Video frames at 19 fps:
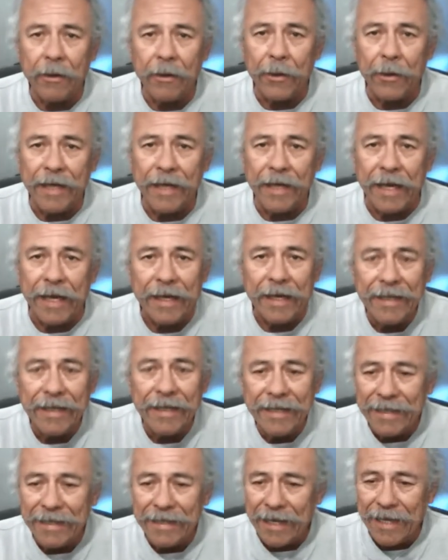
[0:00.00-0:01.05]
Okay,
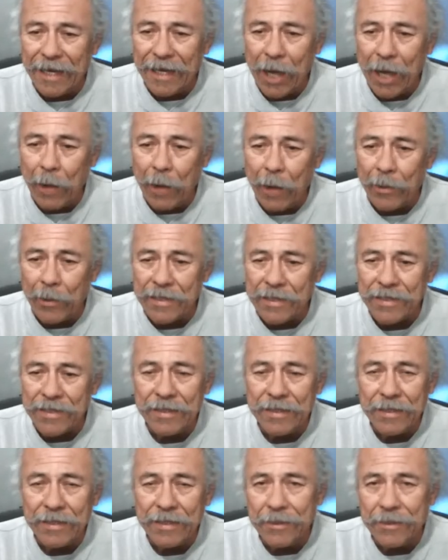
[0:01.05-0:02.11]
like always,
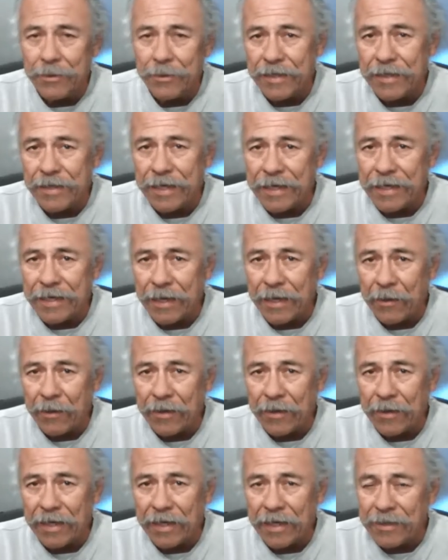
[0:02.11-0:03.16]
you take care,
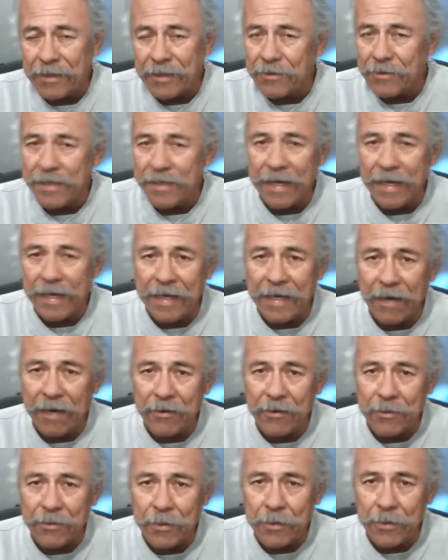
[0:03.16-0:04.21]
and I uh, you take care of
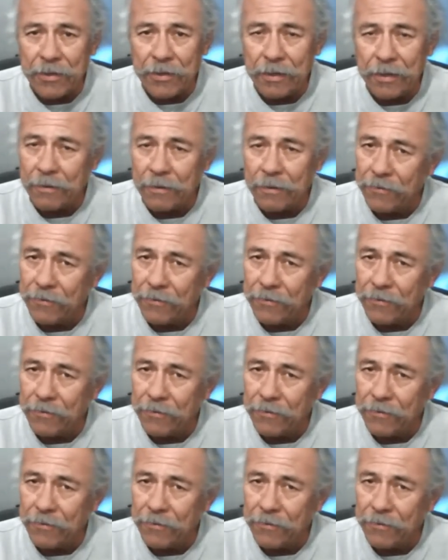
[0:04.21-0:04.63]
those ones you love.